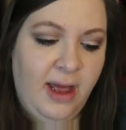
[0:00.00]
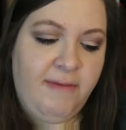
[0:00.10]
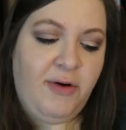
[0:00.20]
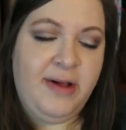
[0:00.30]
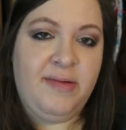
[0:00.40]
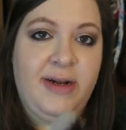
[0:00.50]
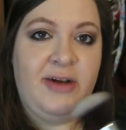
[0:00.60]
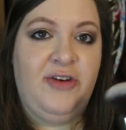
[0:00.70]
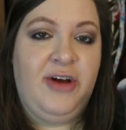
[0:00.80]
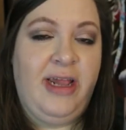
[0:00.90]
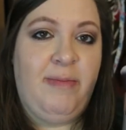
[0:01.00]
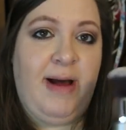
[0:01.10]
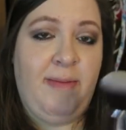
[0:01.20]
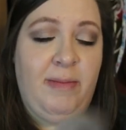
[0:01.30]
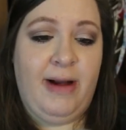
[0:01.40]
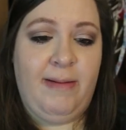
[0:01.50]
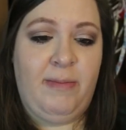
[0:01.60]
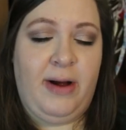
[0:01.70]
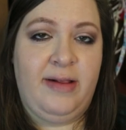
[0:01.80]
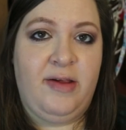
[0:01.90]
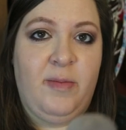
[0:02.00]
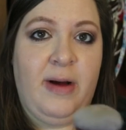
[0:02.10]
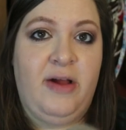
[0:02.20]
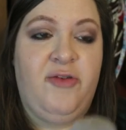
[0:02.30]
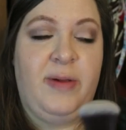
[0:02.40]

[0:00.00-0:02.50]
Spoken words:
I've always wanted to try the Bobbi Brown bronzer brush,